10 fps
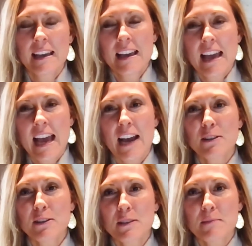how
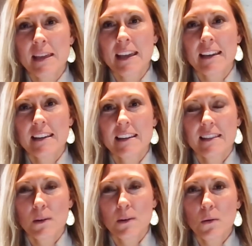you can make
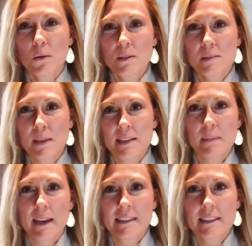the whole space
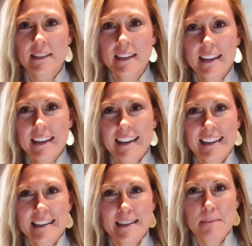better
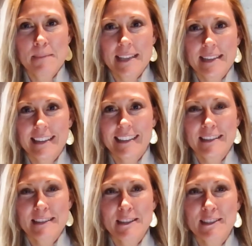is amazing.
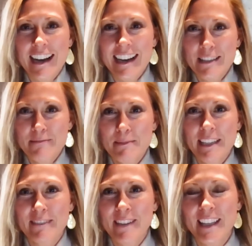So it's awesome to be
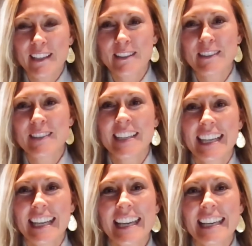here with you.
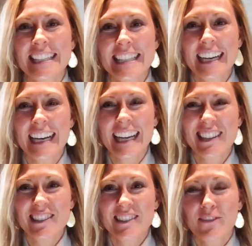And I
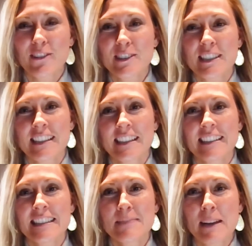look forward to
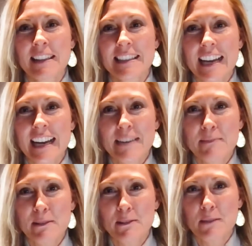spending the time
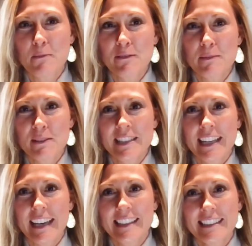and learning more from you today.